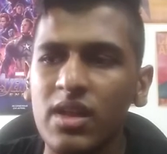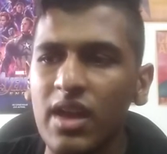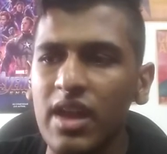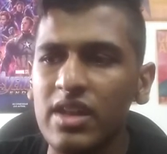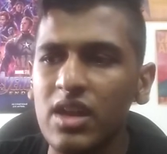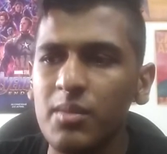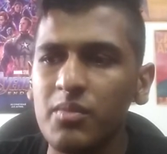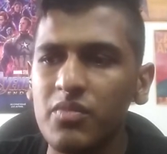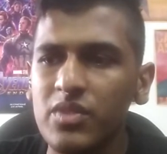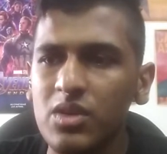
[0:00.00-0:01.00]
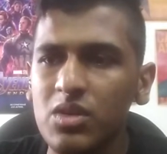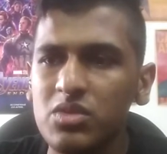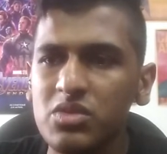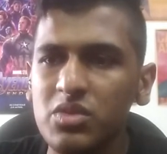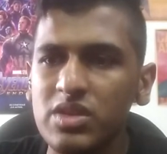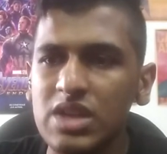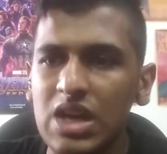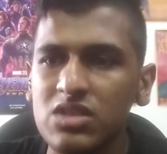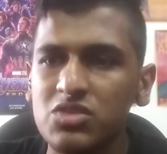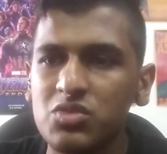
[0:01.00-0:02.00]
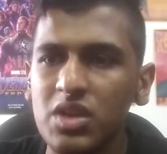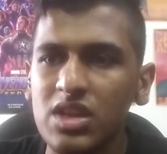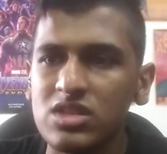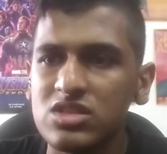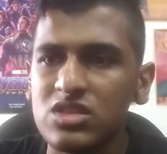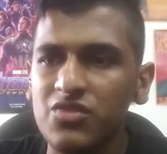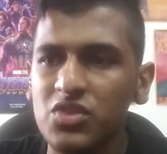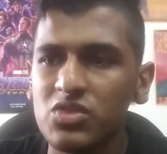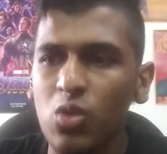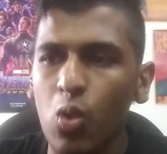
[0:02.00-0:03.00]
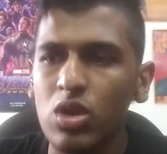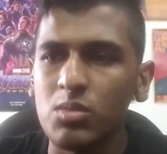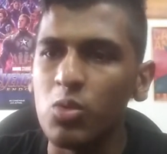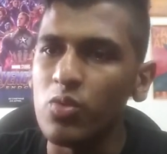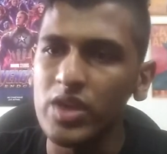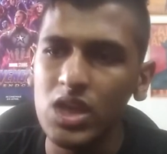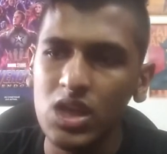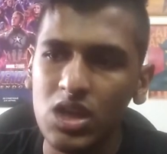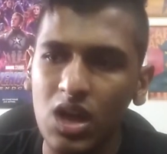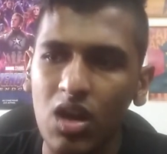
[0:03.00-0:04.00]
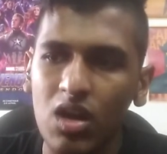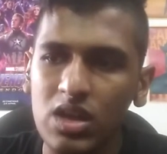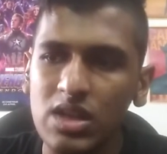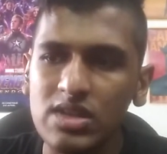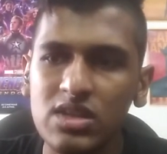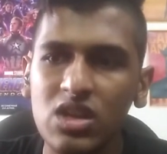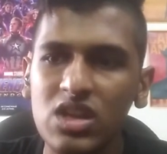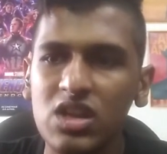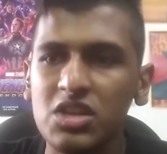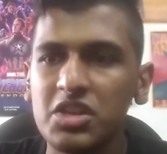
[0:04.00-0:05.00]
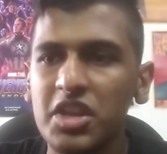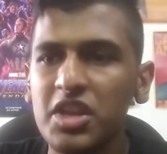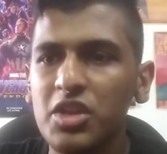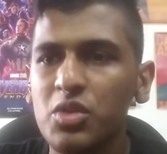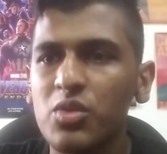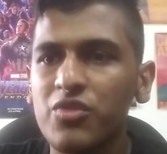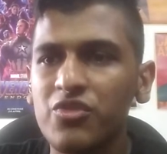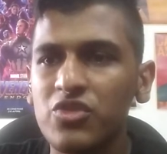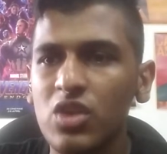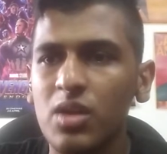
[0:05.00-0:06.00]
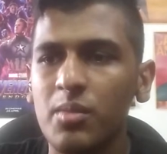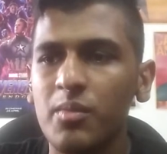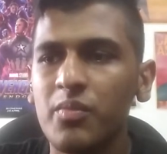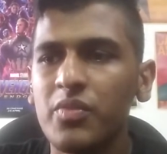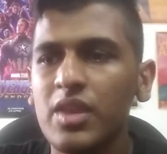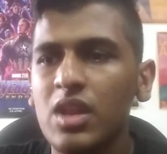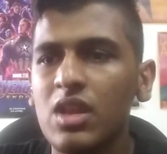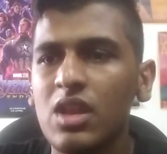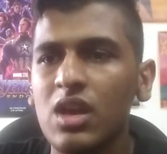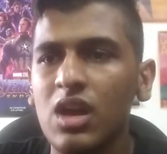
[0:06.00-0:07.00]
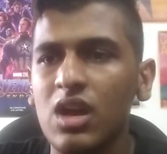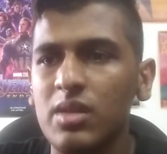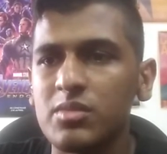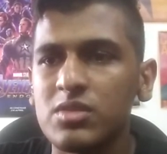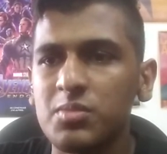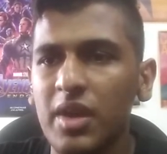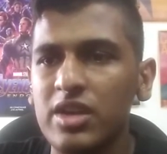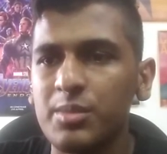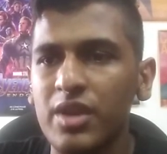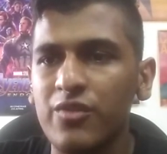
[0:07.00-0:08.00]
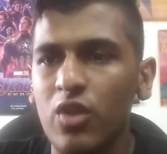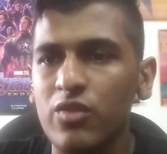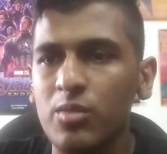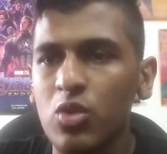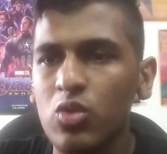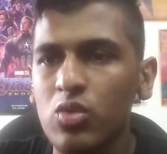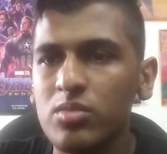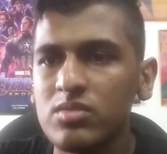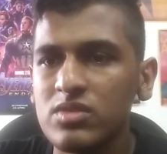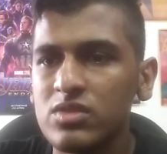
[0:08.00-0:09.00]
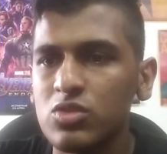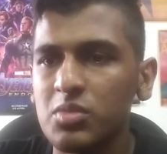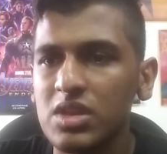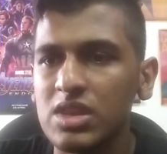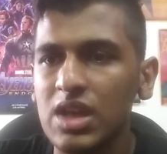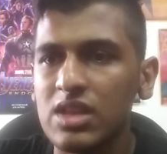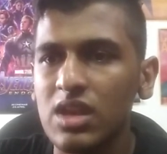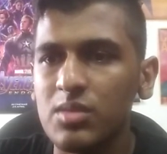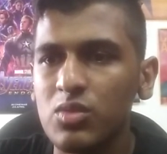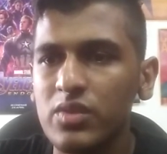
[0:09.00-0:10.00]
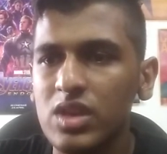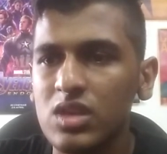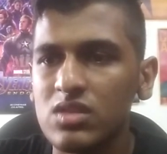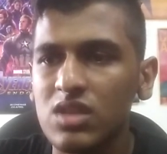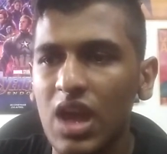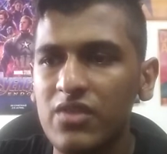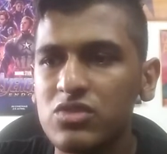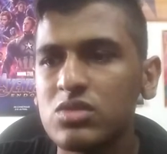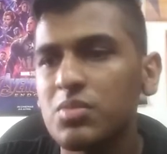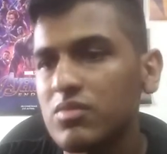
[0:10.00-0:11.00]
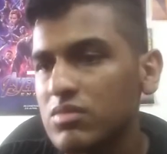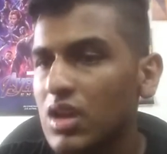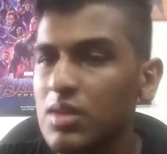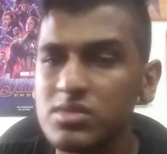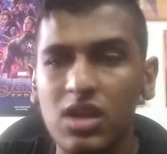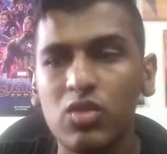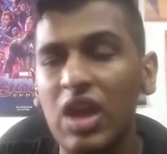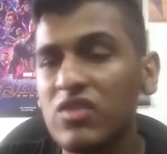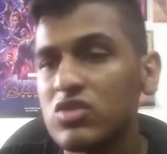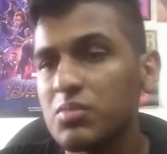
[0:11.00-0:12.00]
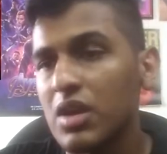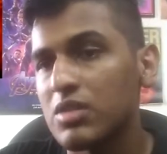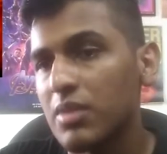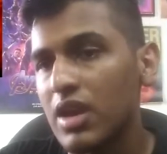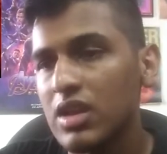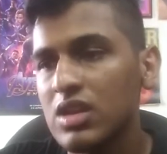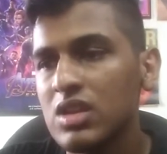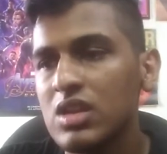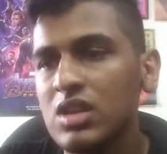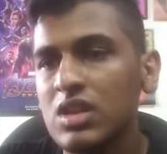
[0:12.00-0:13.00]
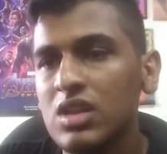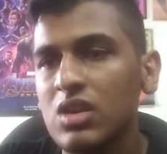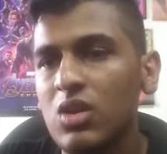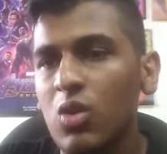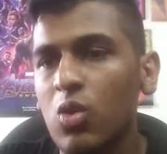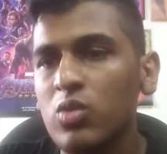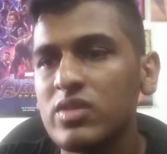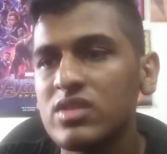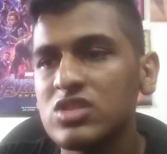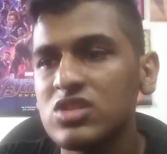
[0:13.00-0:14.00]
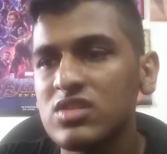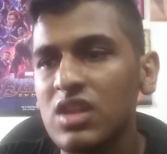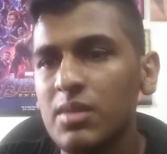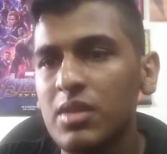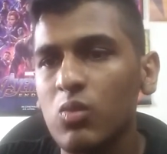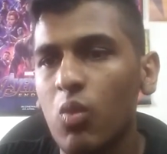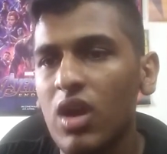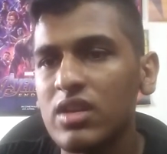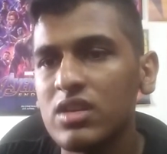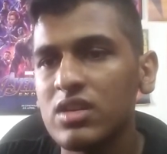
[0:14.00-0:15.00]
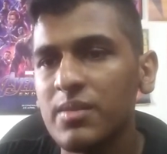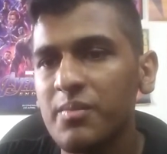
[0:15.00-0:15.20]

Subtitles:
And also in Doctor Strange, the first horror movie, is it going to continue from Spider-Man Far From Home, assuming that movie comes out after Spider-Man, or is it just him and Wanda?